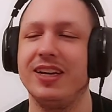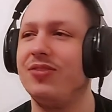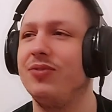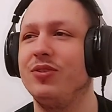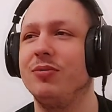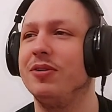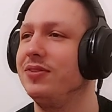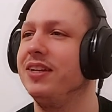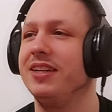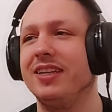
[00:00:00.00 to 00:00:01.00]
as a vtuber
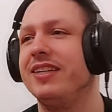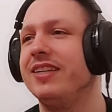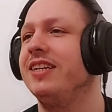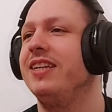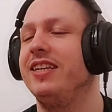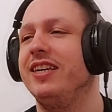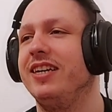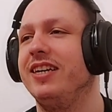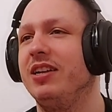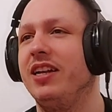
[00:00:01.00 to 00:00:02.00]
fan.
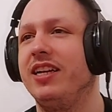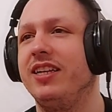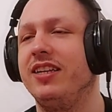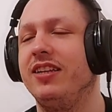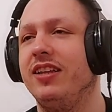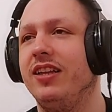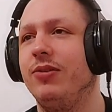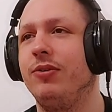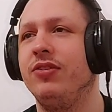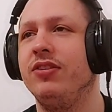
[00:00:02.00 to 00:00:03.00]
Yeah, like,
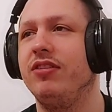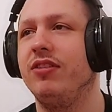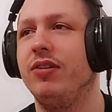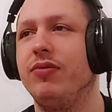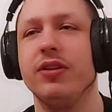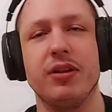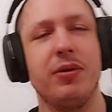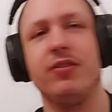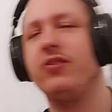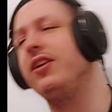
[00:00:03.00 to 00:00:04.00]
it wasn't ever the
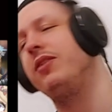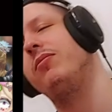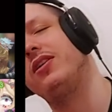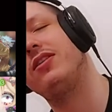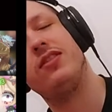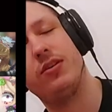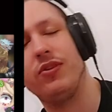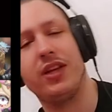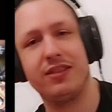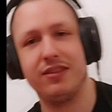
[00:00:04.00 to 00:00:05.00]
biggest thing, but there
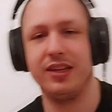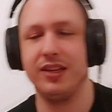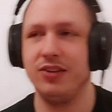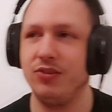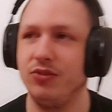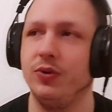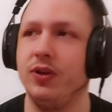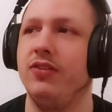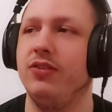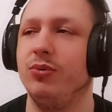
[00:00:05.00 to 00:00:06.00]
was like 10 to
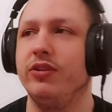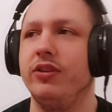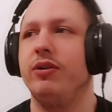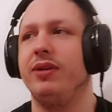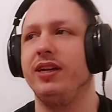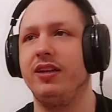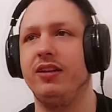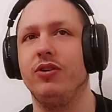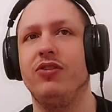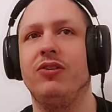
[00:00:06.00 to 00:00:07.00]
20 songs that were made, and
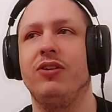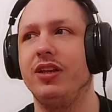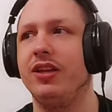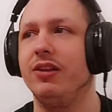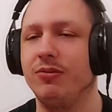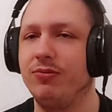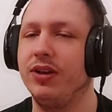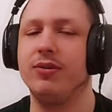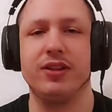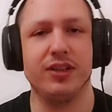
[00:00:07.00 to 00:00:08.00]
they were generally
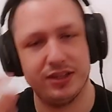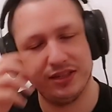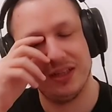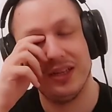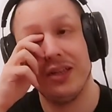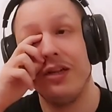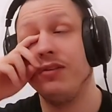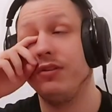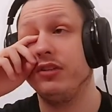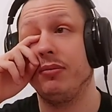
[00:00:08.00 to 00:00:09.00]
very well done.
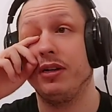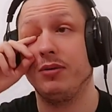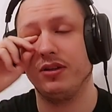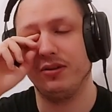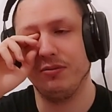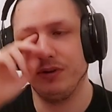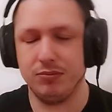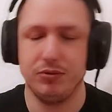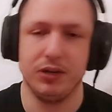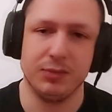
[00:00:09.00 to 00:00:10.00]
A sharp
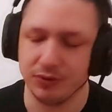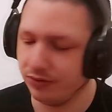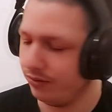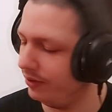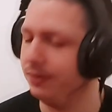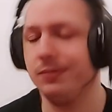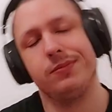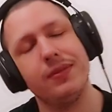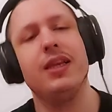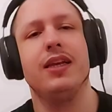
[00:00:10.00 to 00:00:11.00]
black metal song. It
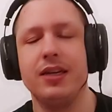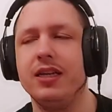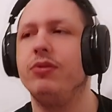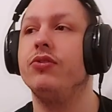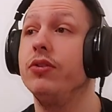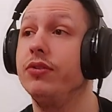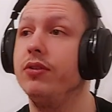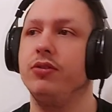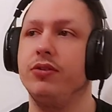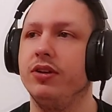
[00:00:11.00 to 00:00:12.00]
was
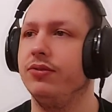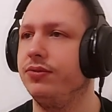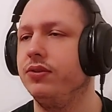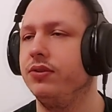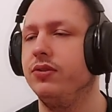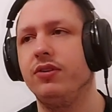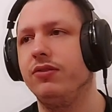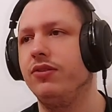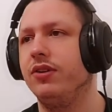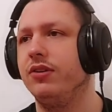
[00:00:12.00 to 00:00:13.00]
good
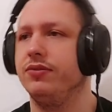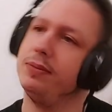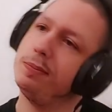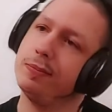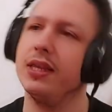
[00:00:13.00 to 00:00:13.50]
stuff.